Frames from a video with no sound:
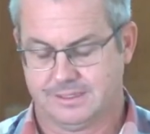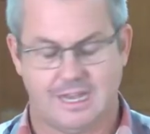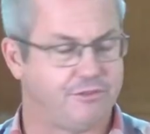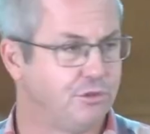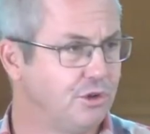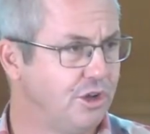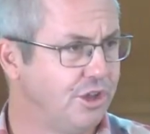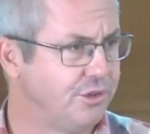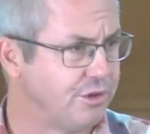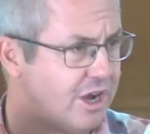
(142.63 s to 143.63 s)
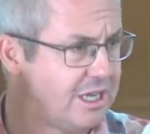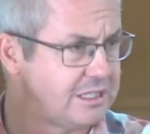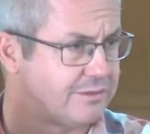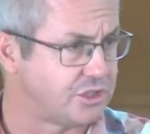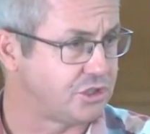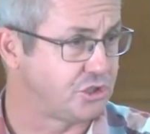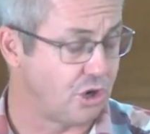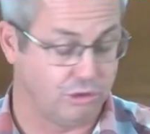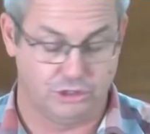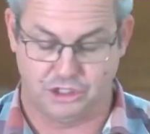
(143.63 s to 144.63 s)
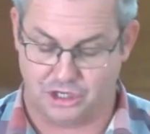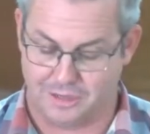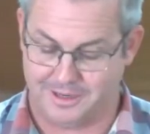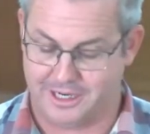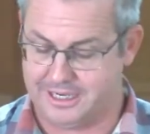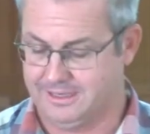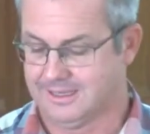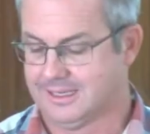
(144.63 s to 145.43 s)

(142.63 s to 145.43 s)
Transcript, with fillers: After all, the rise of a strong Germany